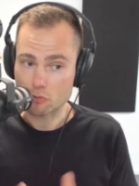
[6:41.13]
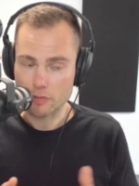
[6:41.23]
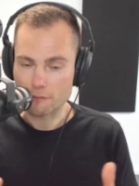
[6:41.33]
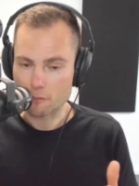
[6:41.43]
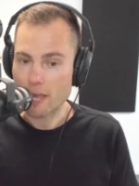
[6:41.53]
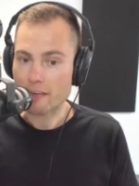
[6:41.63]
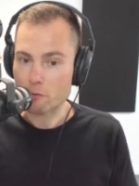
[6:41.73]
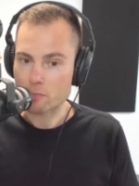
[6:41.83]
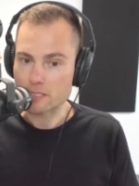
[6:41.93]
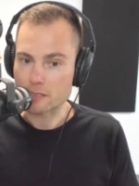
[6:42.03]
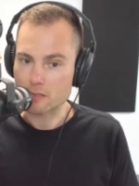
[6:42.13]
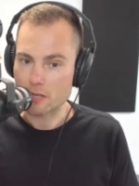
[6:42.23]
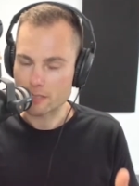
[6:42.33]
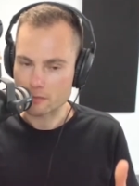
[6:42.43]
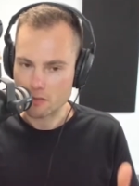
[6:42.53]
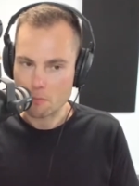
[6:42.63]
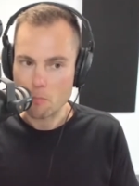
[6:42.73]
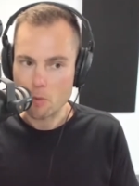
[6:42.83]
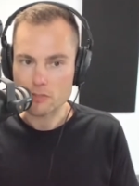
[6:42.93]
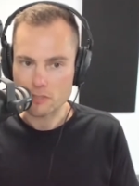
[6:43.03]
if you have a business, like it's the
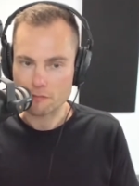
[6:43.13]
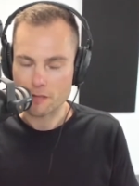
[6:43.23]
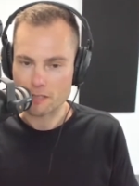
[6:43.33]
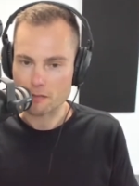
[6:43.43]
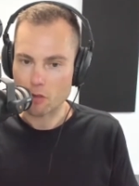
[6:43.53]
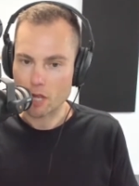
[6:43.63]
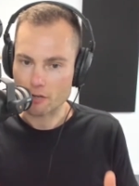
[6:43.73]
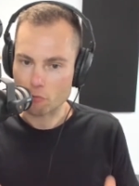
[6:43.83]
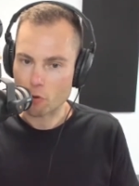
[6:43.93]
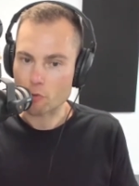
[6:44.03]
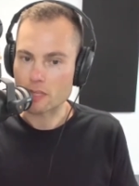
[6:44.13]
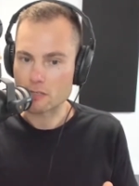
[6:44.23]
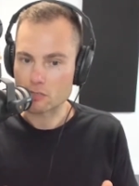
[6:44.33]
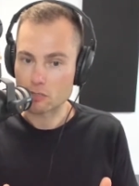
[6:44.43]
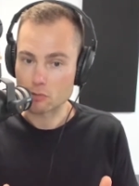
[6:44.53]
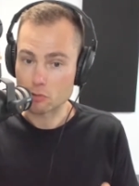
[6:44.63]
most effective like growth engine